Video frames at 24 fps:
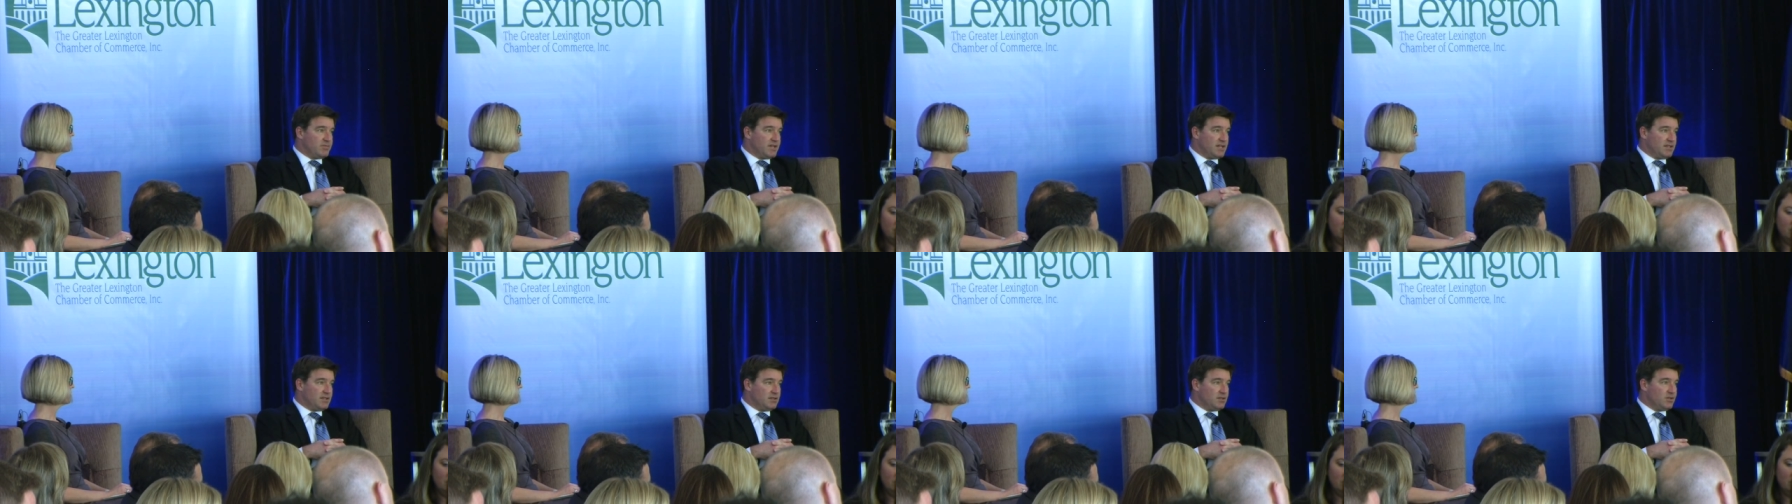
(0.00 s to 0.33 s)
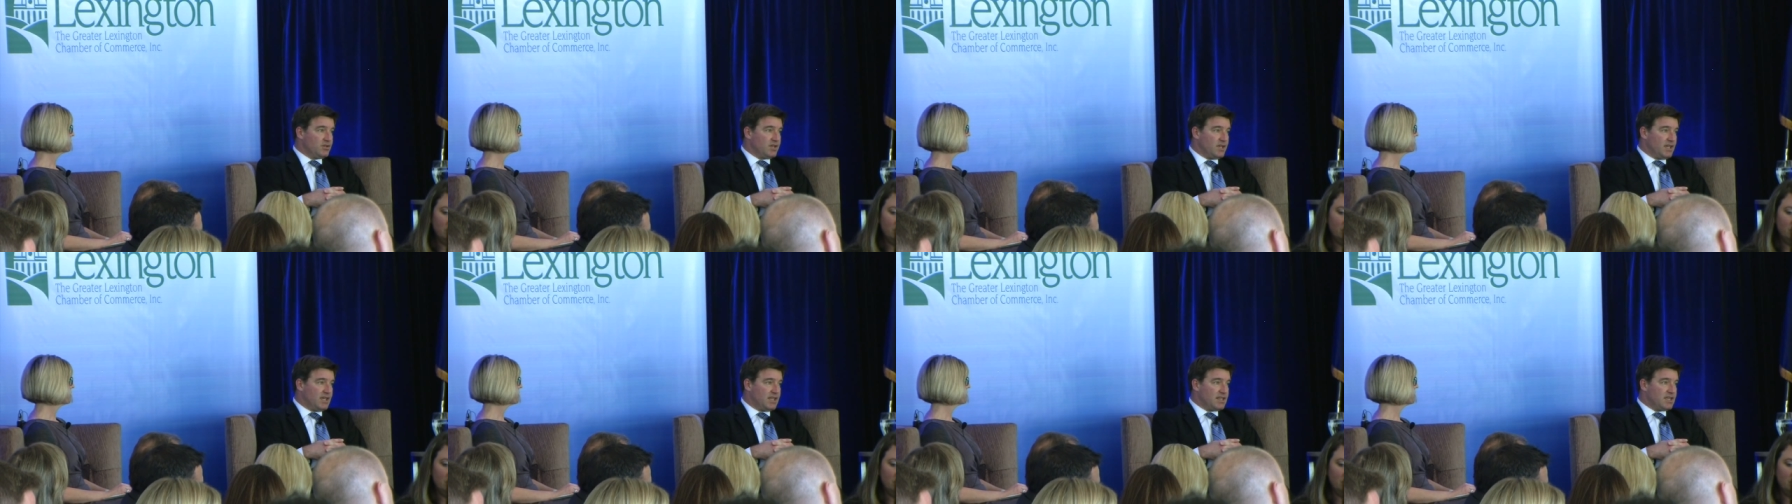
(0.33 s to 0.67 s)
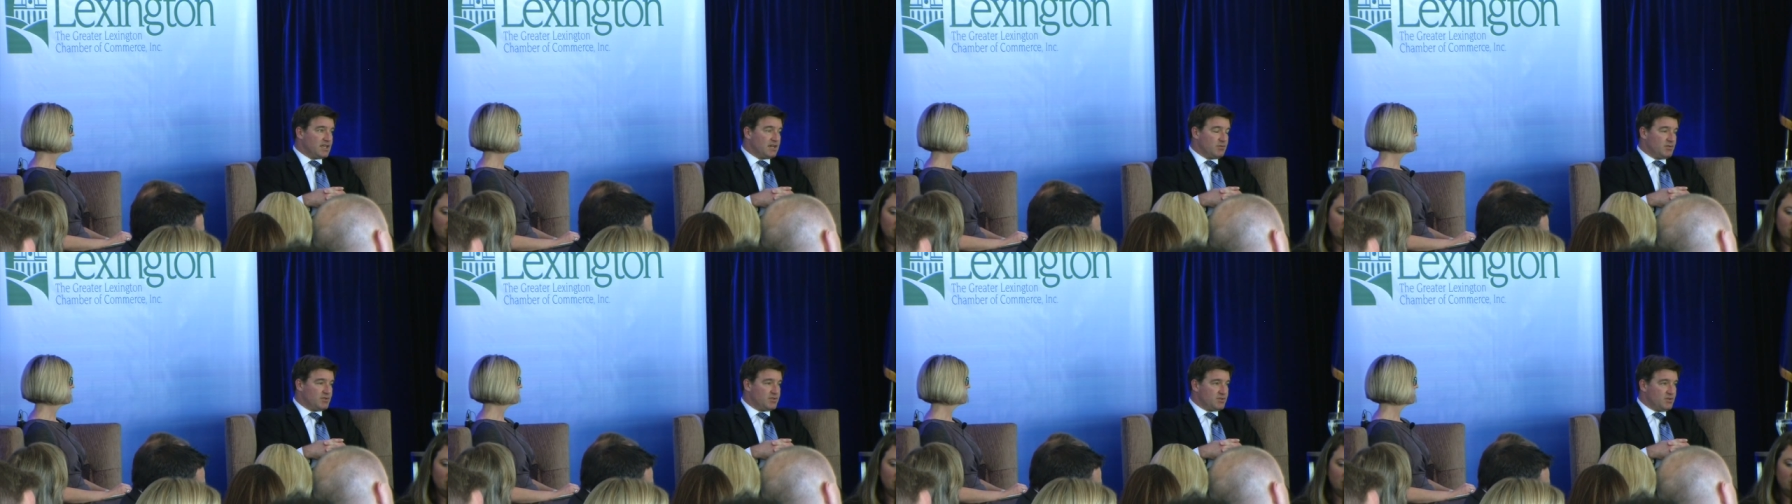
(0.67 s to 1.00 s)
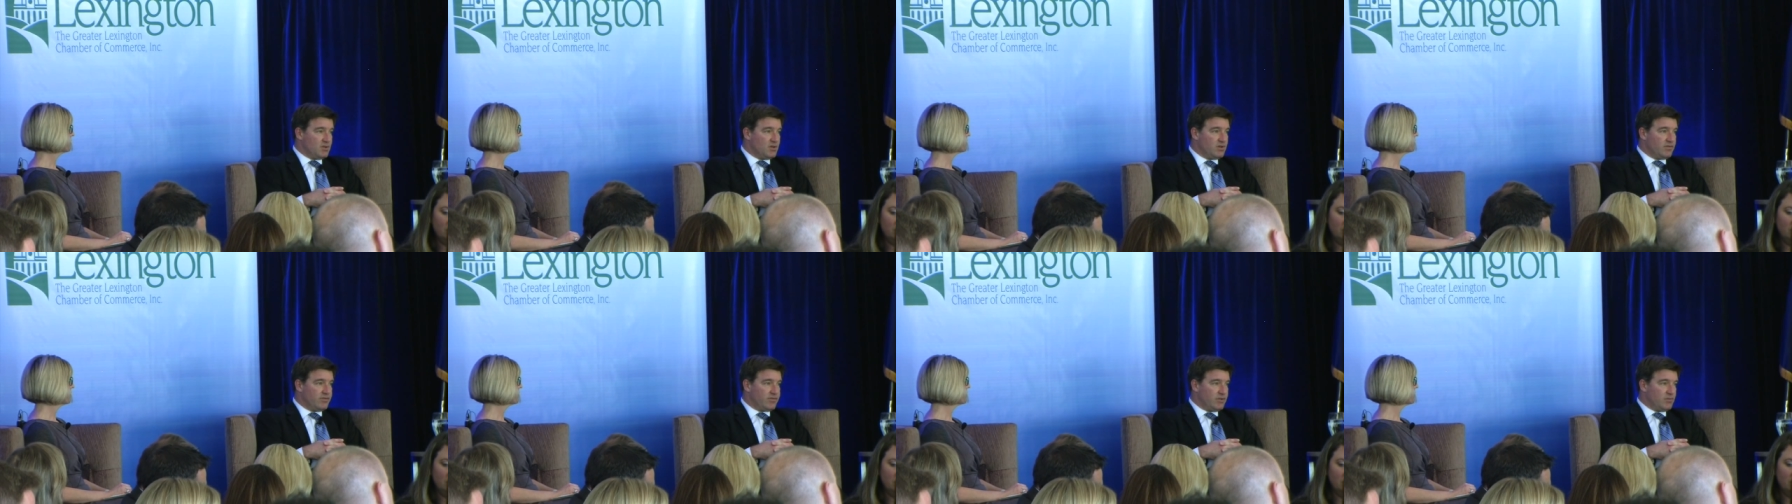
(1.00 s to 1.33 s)
by looking at that
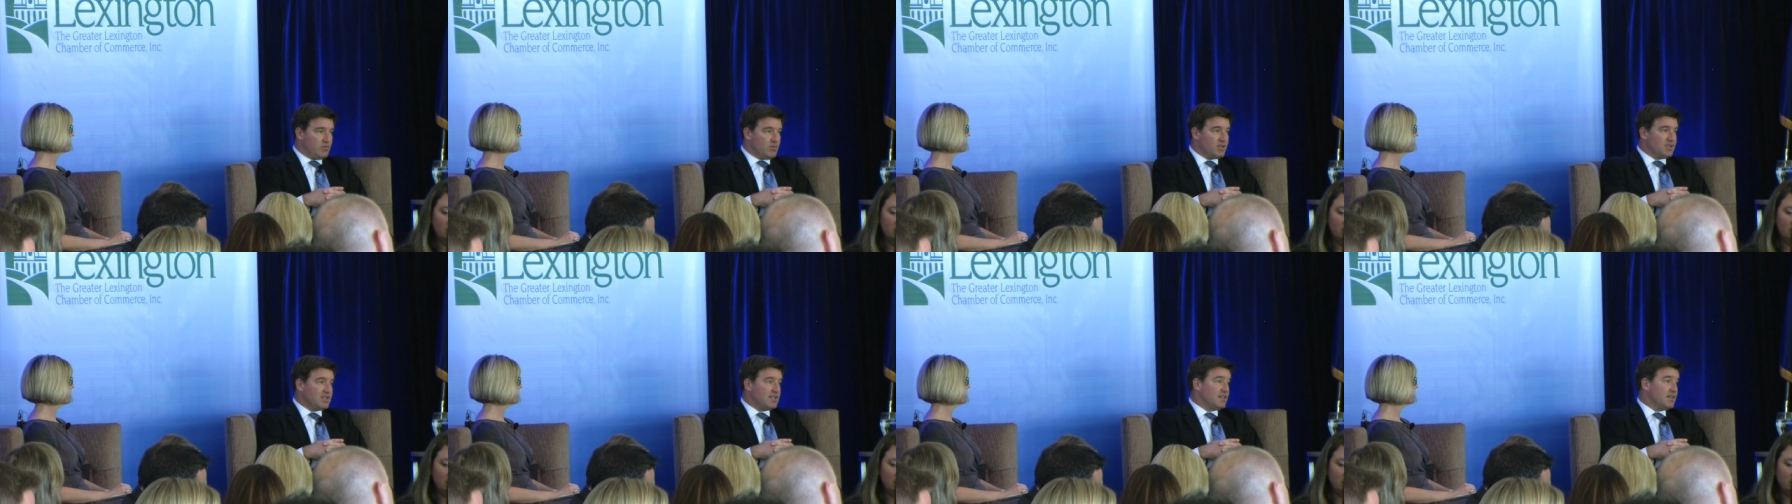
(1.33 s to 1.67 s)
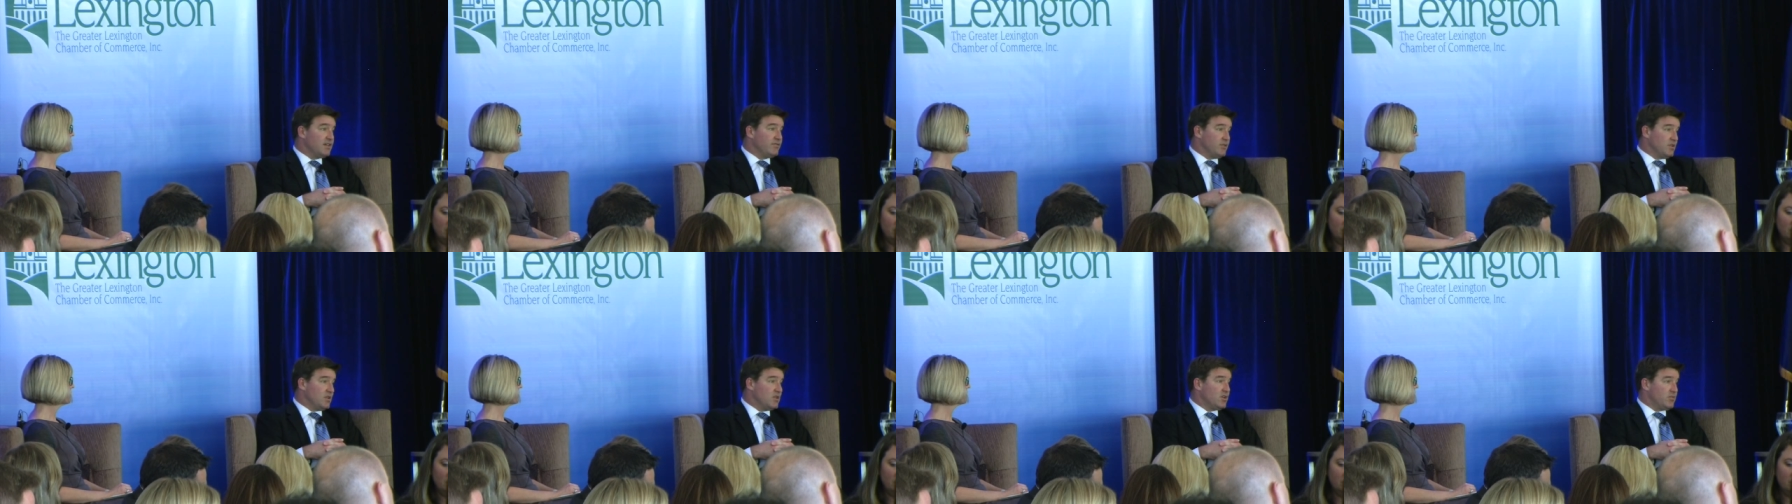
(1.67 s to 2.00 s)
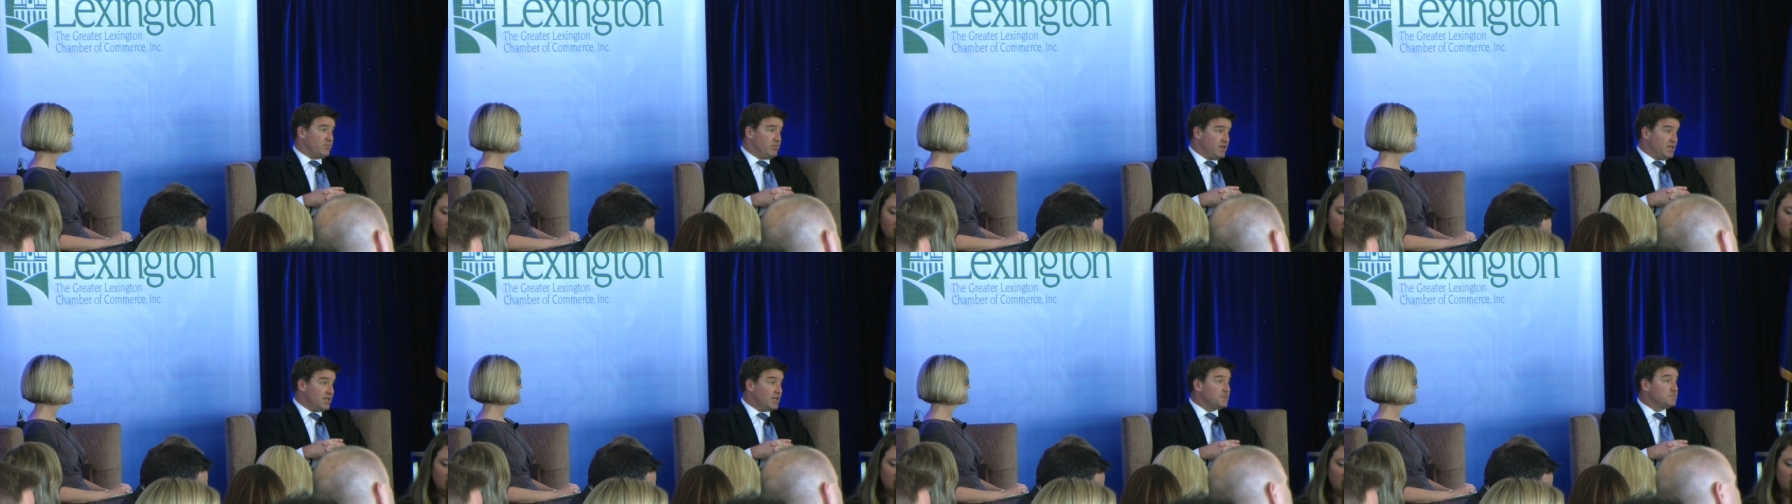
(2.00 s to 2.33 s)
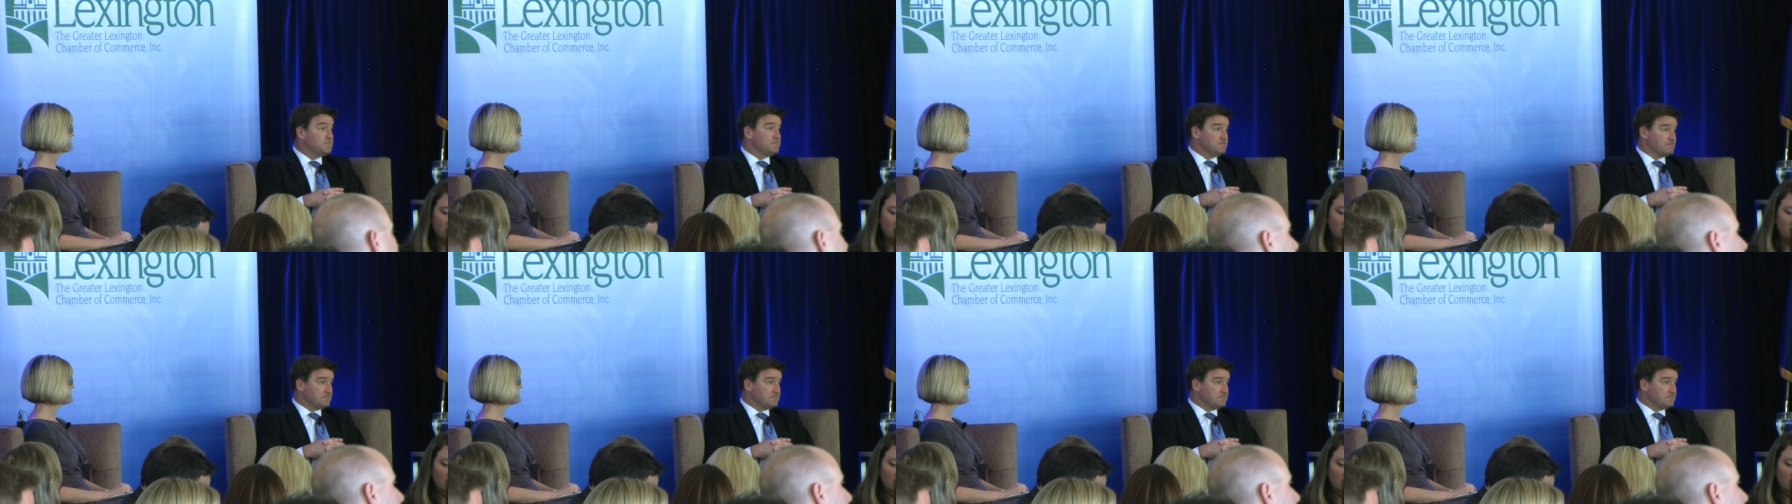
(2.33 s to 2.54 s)
reserve and what the level ought to be.